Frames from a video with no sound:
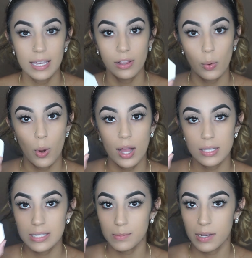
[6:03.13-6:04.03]

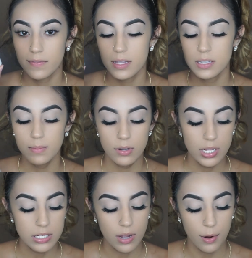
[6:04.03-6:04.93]
Kilowatt by Fenty
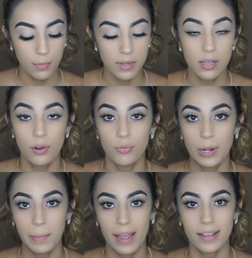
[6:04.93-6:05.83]
Beauty. So I will be
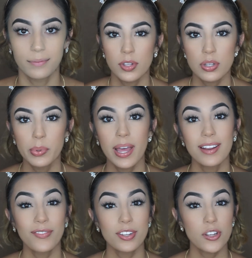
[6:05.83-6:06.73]
right back. So I went ahead
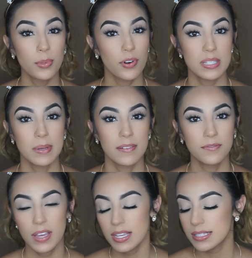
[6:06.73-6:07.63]
and finished up the rest of my
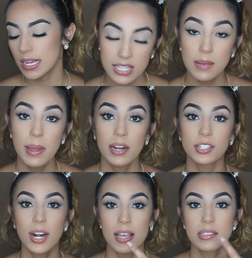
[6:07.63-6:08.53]
face. I set my
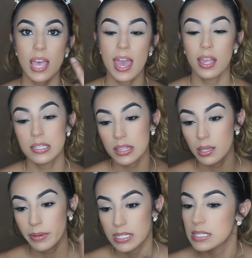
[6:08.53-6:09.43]
under eyes and
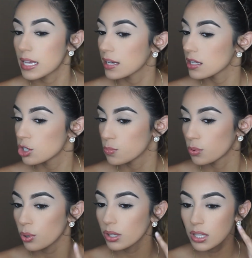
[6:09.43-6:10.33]
the places that I get super
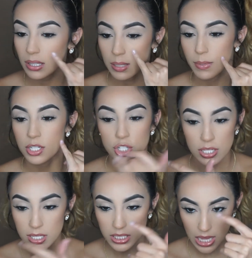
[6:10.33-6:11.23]
oily, like my
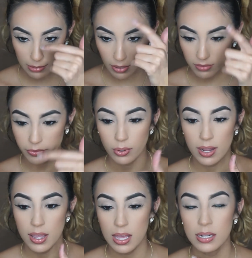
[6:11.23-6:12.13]
cheeks and my
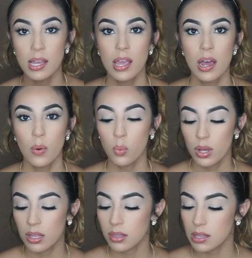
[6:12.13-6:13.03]
forehead,
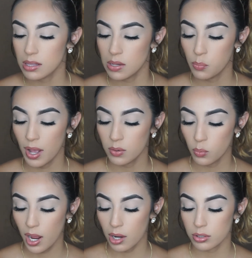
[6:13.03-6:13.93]
with the Wet n
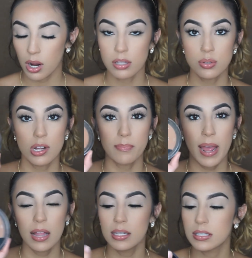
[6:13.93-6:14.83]
Wild contouring
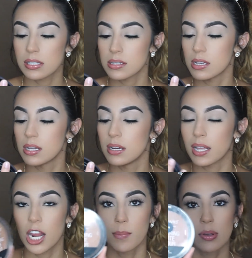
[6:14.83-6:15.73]
palette. It's in
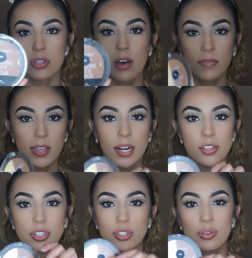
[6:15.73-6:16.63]
caramel toffee, and I
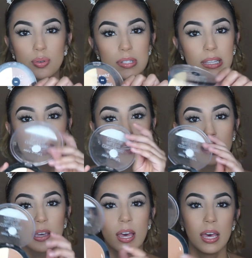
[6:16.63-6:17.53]
just used
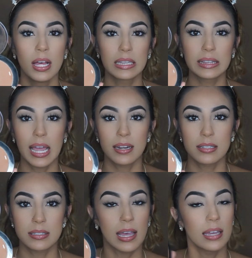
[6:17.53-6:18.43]
the
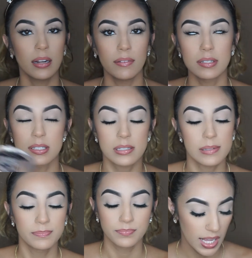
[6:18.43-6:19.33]
lightest side.
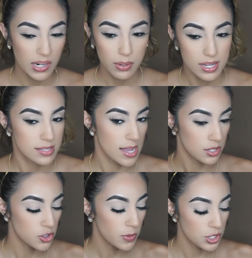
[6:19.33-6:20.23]
Obviously I don't want to set
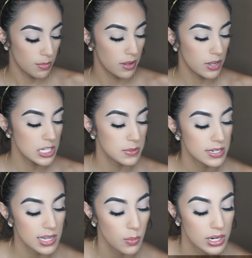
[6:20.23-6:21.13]
too much around my face
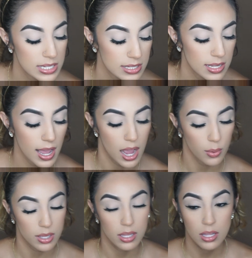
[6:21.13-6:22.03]
because I want to see how
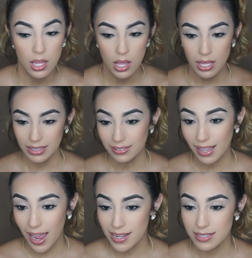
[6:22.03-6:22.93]
it
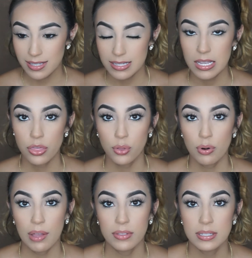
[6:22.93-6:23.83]
lasts
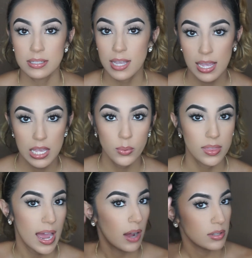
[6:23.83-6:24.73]
throughout the day
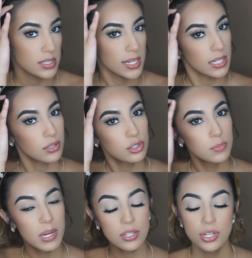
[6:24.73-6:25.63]
without setting too
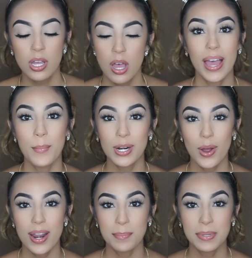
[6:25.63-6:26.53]
much. I'm gonna go
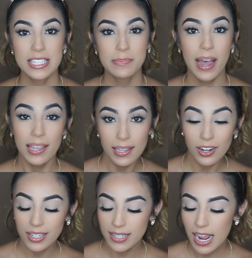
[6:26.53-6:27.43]
ahead and put some highlight
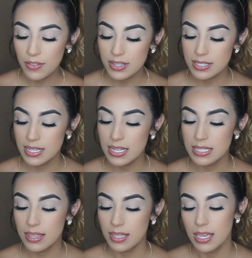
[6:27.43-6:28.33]
on now. This
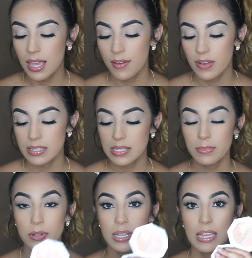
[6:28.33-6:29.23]
is the Fenty
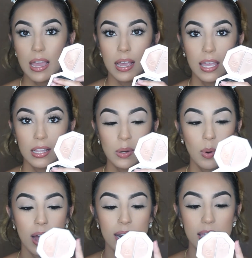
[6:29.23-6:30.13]
Beauty
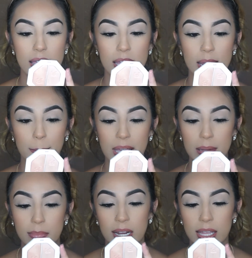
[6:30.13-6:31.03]
Kilowatt in
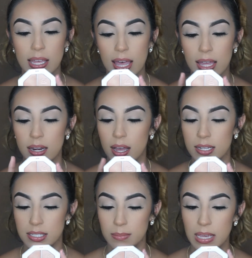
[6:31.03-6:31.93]
Mean Money and
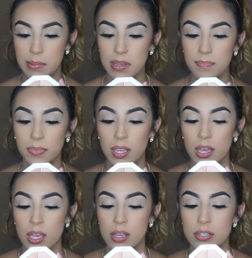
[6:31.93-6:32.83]
Hustle Baby.
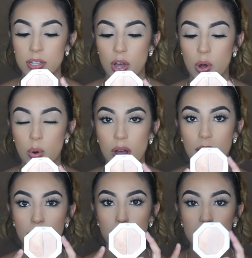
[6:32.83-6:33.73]

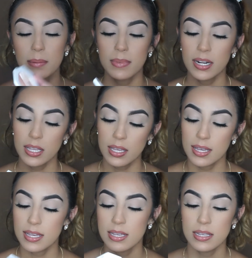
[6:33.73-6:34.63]
So Mean
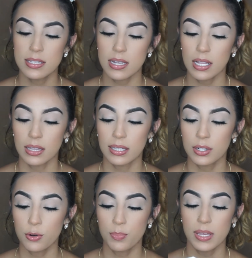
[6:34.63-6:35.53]
Money is a
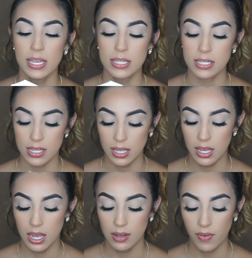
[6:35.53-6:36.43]
little bit
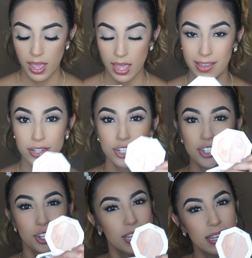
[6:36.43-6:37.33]
of a
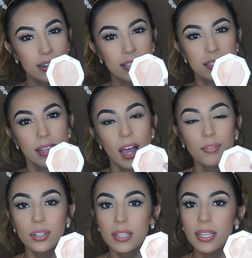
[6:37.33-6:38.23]
sheen. It's
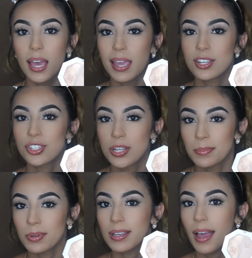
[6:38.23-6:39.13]
not really a
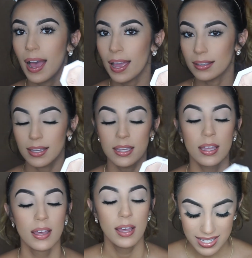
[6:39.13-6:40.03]
shimmery highlight.
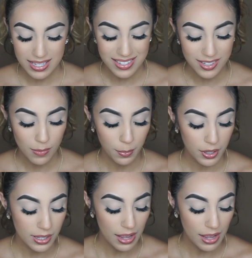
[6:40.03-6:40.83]
It's still pretty.